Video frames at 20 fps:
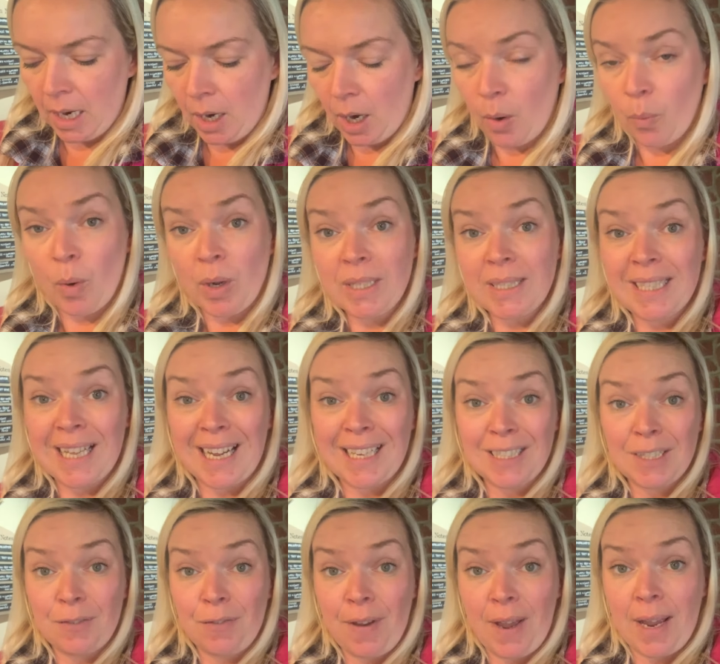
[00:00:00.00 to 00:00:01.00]
And once
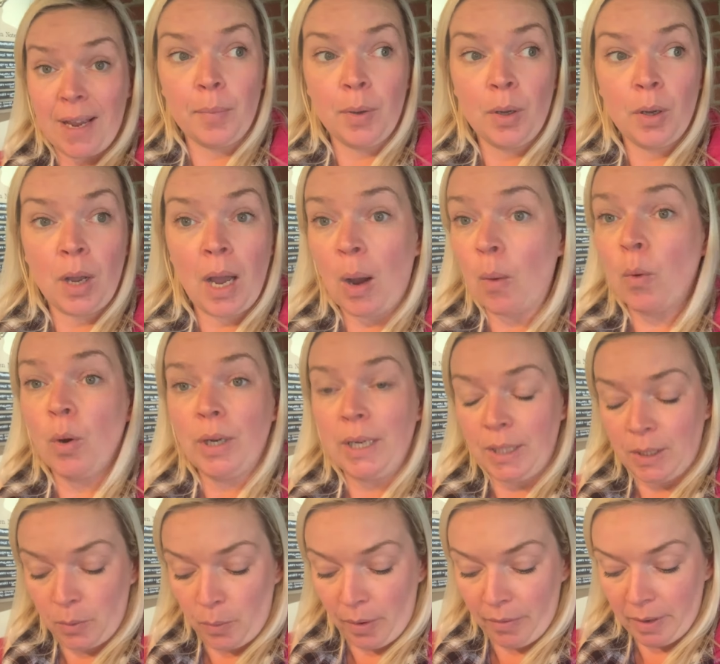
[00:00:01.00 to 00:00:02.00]
that's fixed, I won't
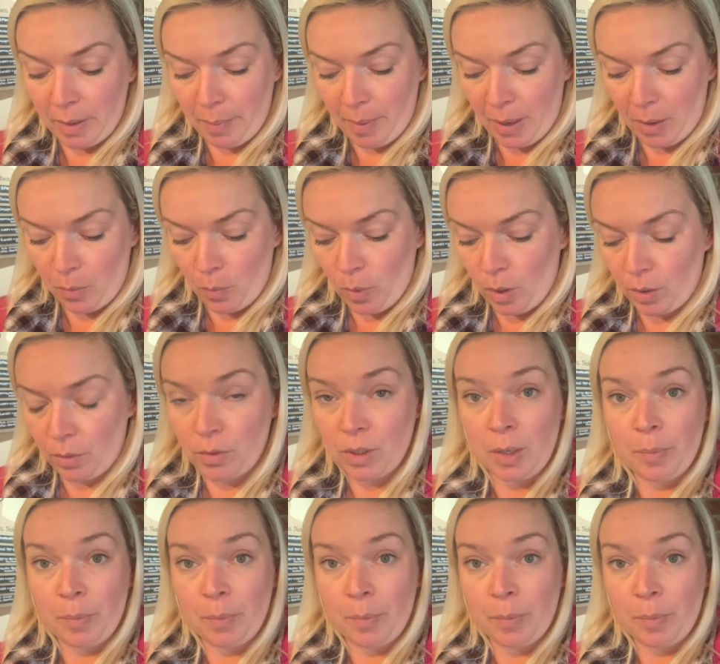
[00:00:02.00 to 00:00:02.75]
need to worry about what